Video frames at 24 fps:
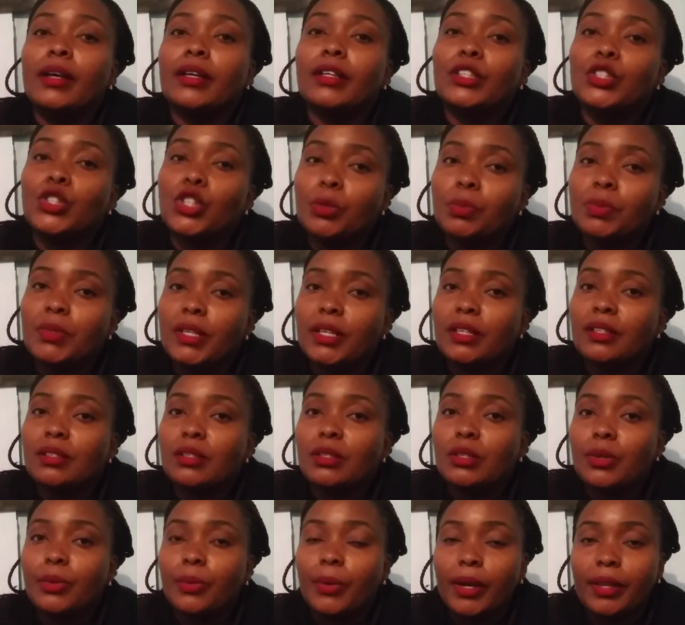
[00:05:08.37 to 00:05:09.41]
top sites
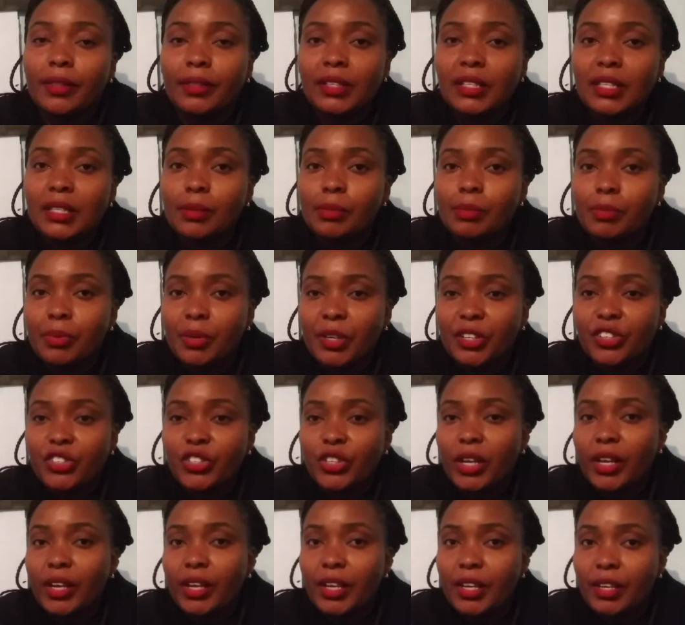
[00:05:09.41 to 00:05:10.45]
where these
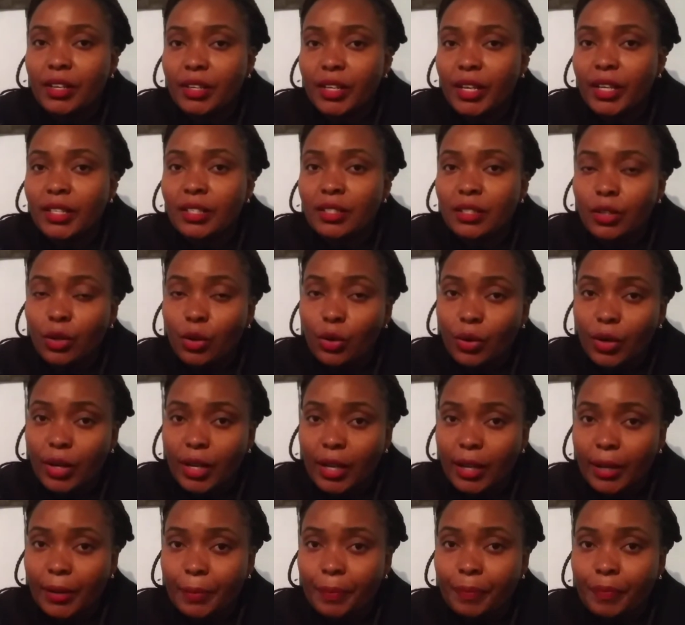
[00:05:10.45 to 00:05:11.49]
pressure areas
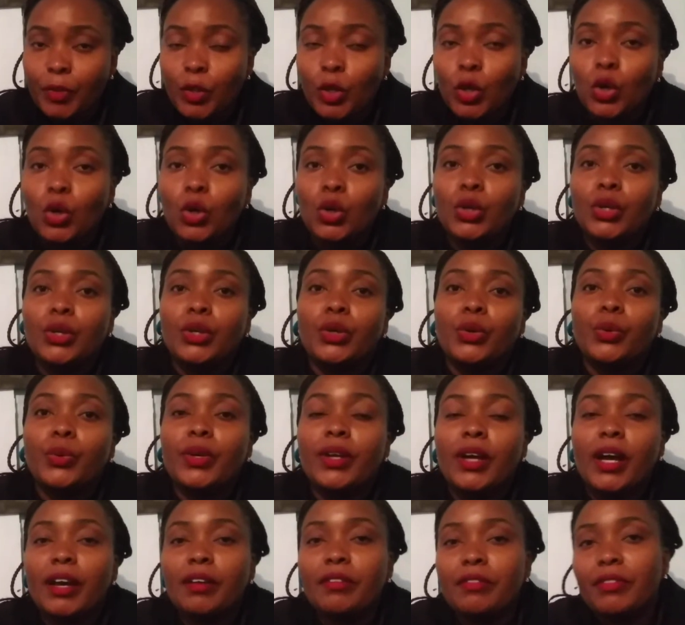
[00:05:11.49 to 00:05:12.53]
occur. We
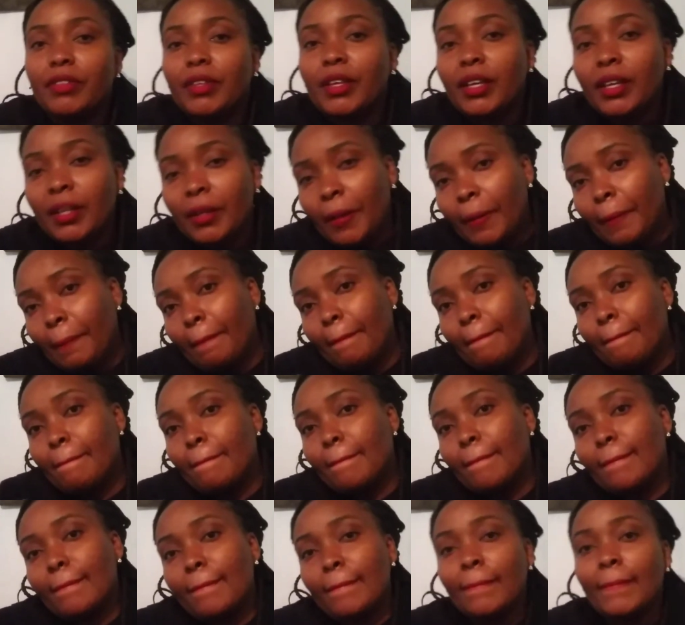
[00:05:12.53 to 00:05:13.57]
have the
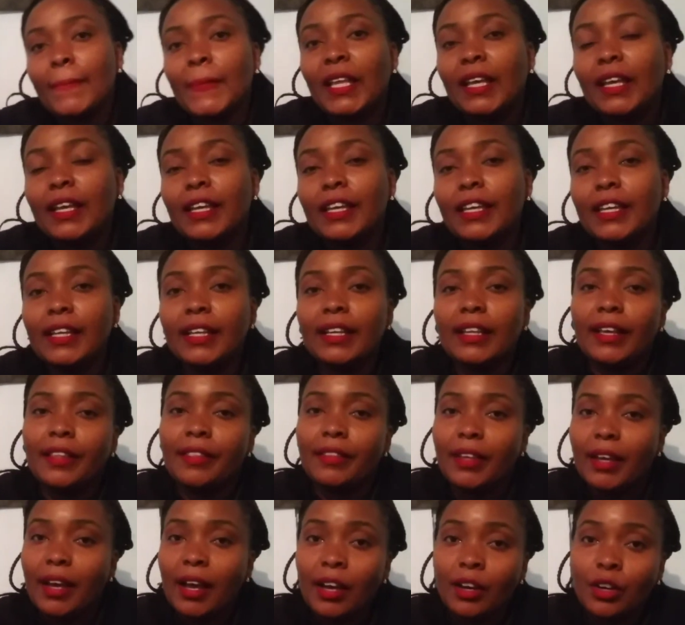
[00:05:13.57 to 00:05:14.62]
heel and
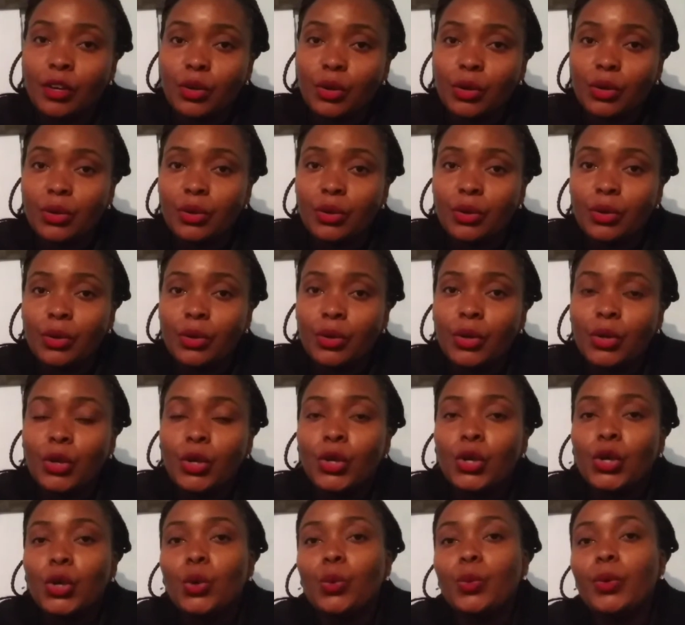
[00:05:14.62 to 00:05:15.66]
the ankle,
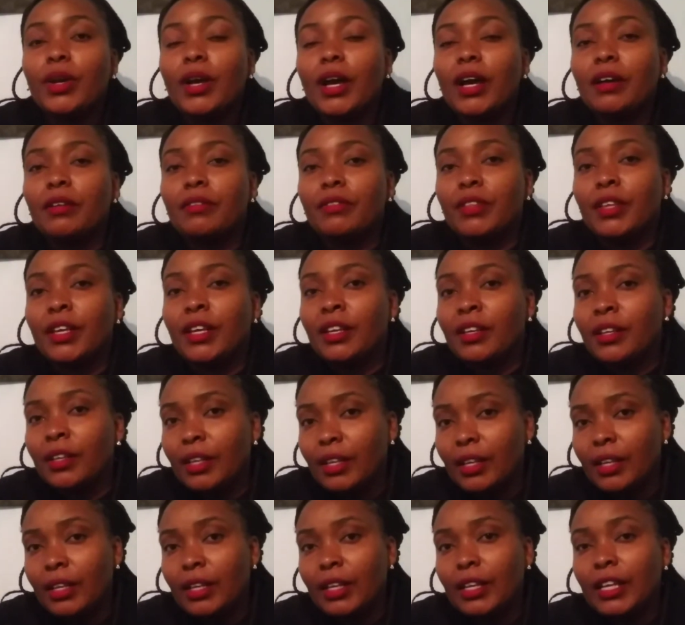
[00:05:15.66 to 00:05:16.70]
we have the
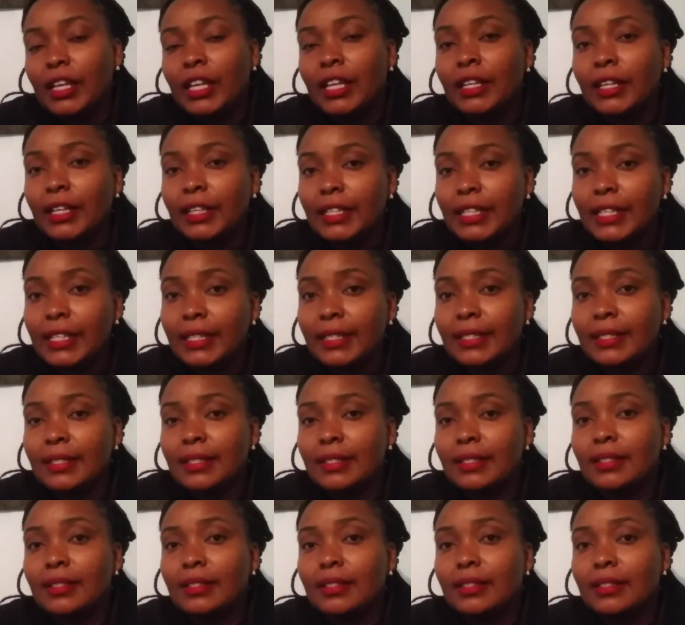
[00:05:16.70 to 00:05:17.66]
inner knees,